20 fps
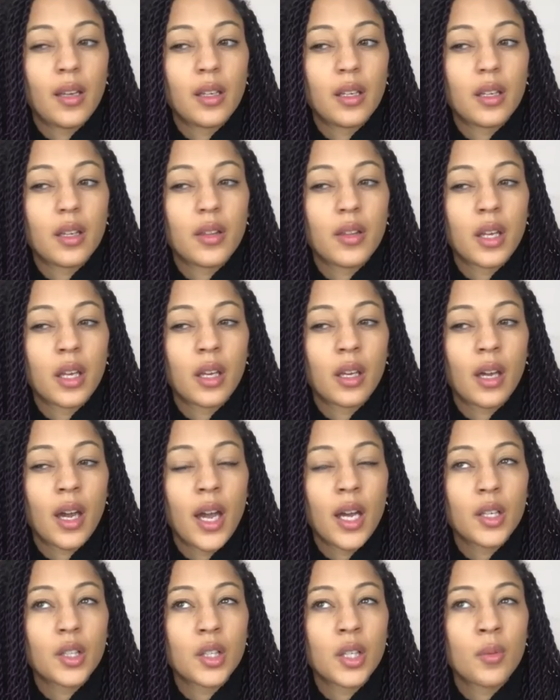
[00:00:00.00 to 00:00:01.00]
and then I think
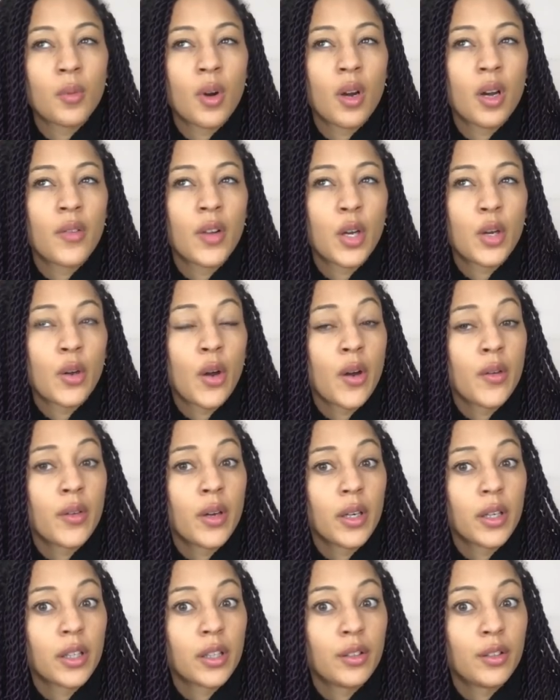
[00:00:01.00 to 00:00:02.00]
actually what have I got
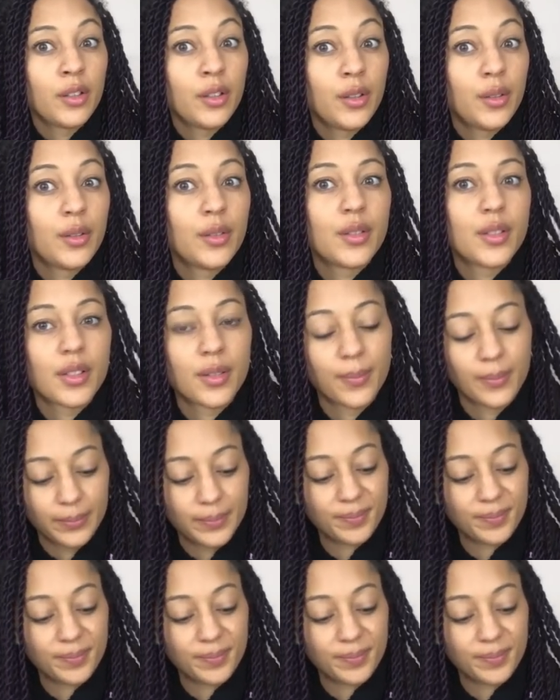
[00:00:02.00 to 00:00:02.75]
that I can use